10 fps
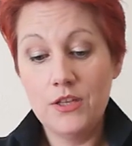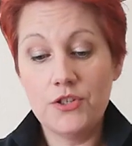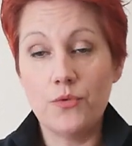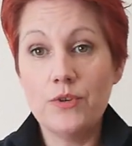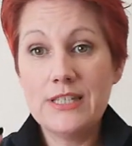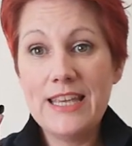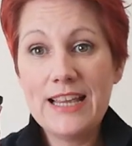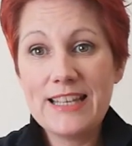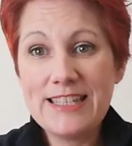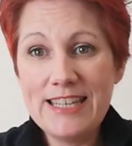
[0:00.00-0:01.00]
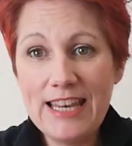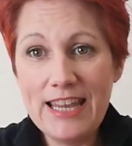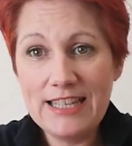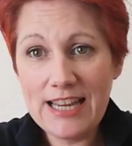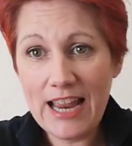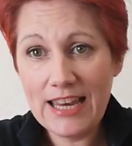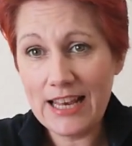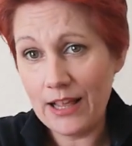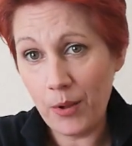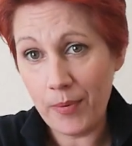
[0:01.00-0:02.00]
So, take a teeny, tiny
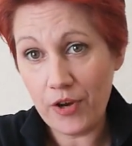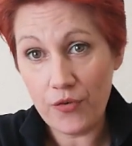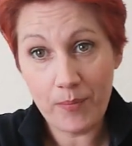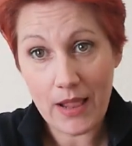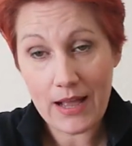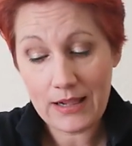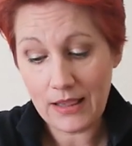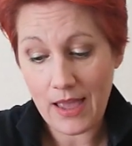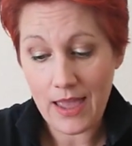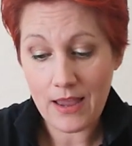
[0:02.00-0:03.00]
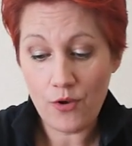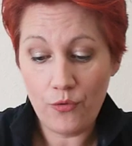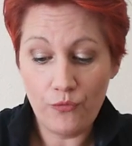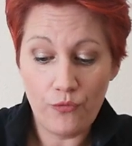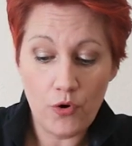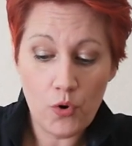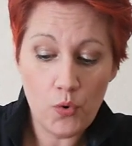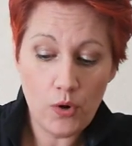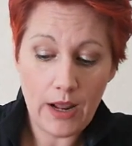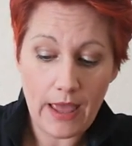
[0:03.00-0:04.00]
little bit of black clay,
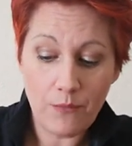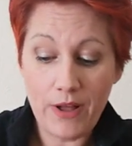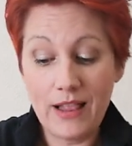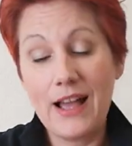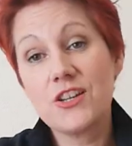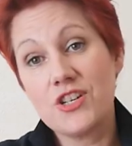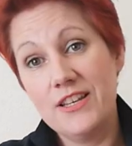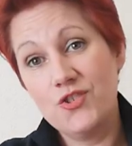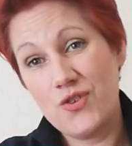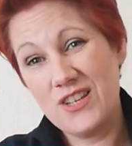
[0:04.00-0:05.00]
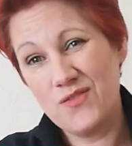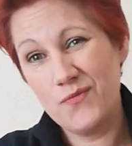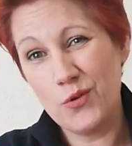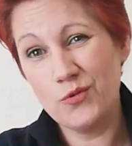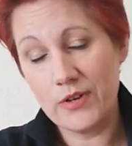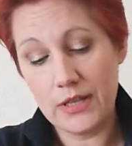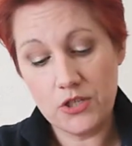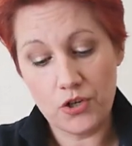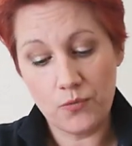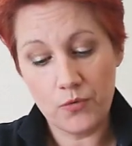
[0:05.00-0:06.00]
roll it. Well, actually, stretch and fold, really,
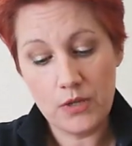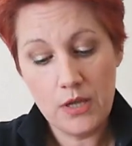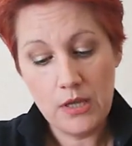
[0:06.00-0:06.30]
shouldn't we?